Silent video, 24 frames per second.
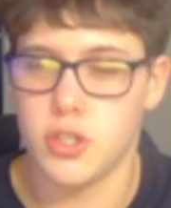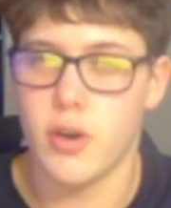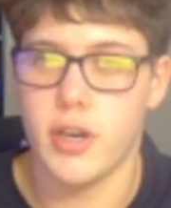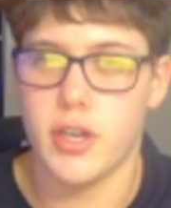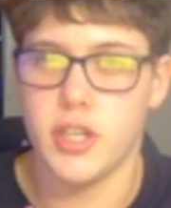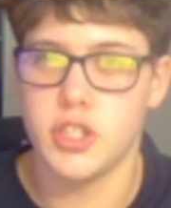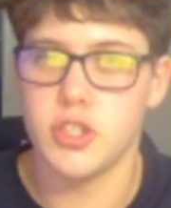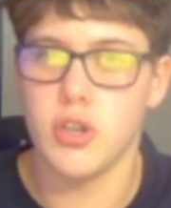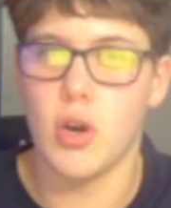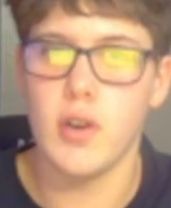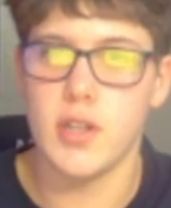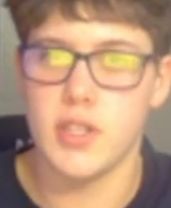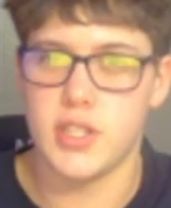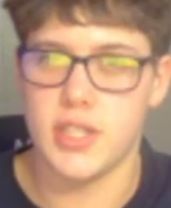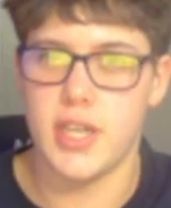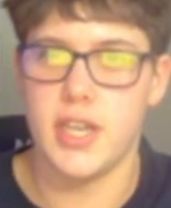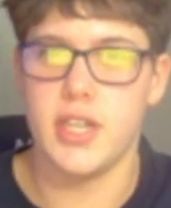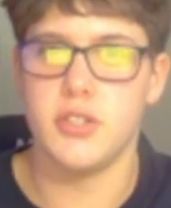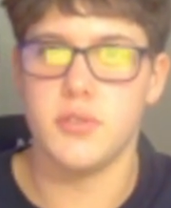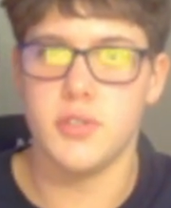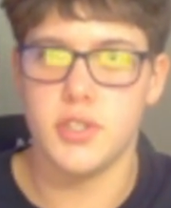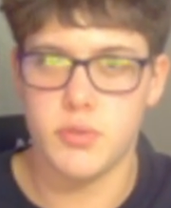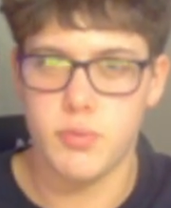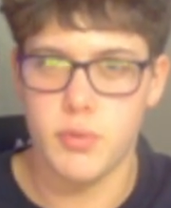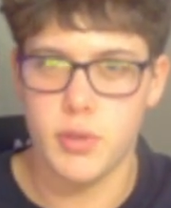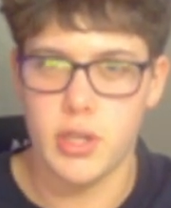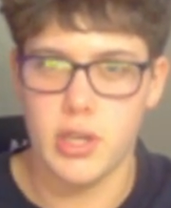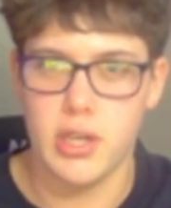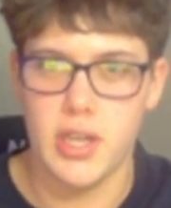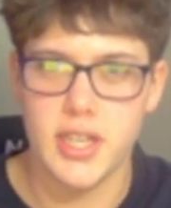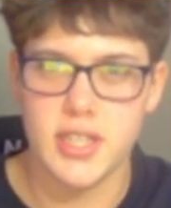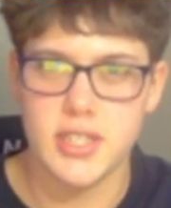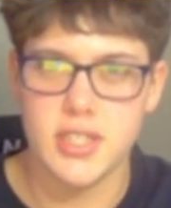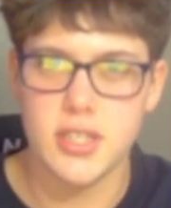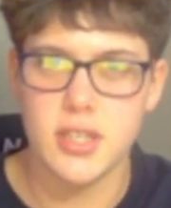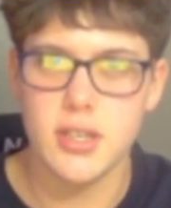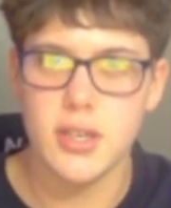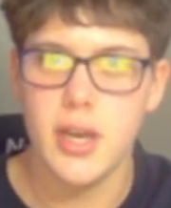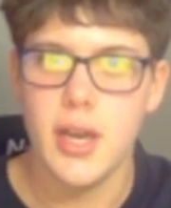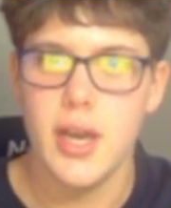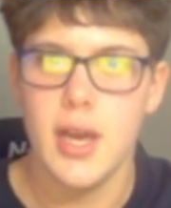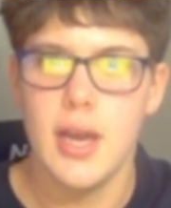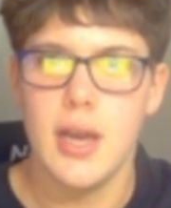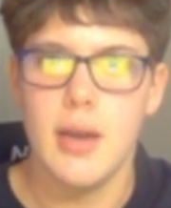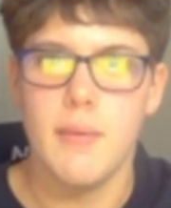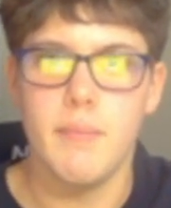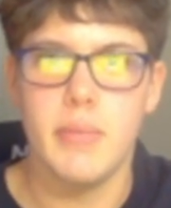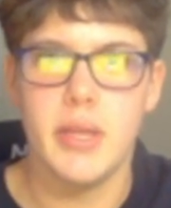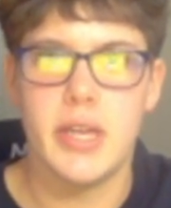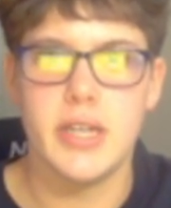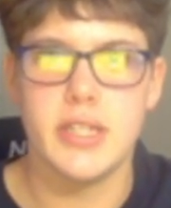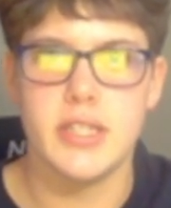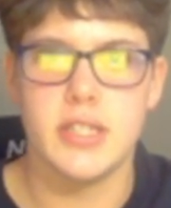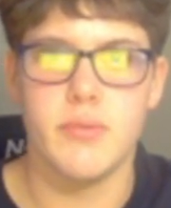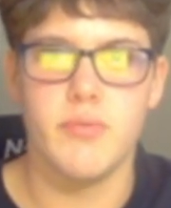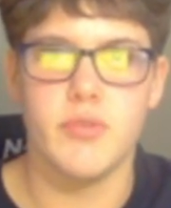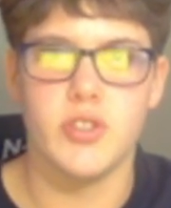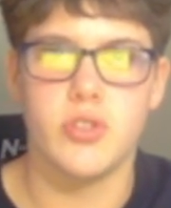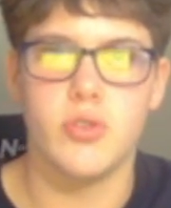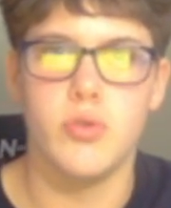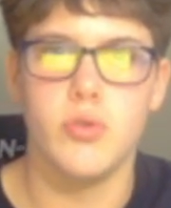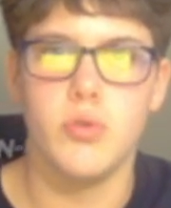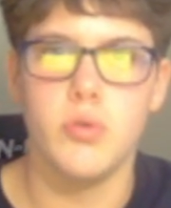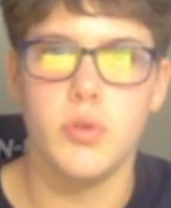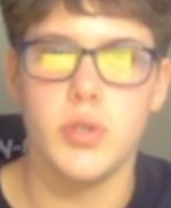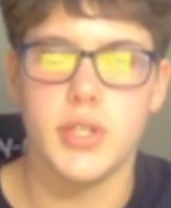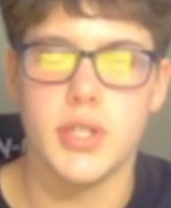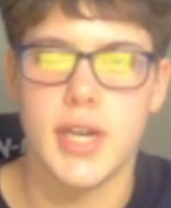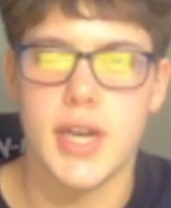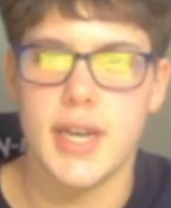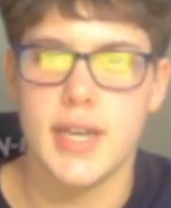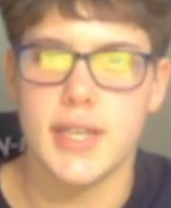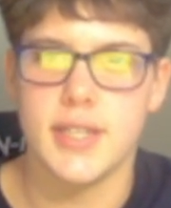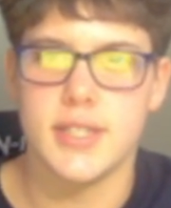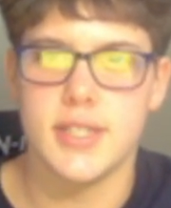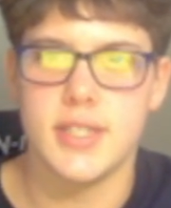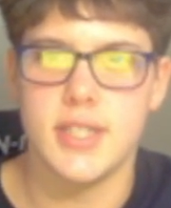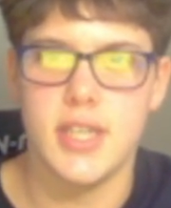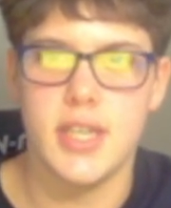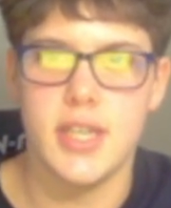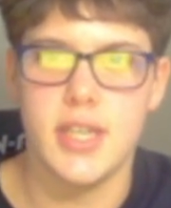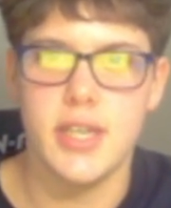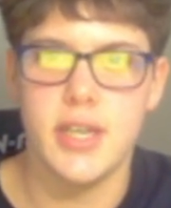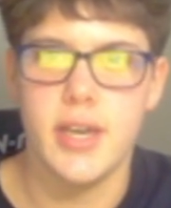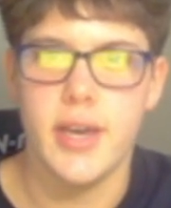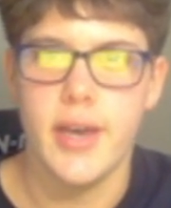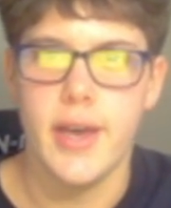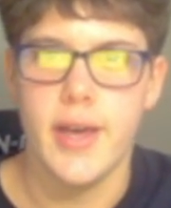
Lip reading: Charlotte's entrance with Alexa, because it was cool to kind of see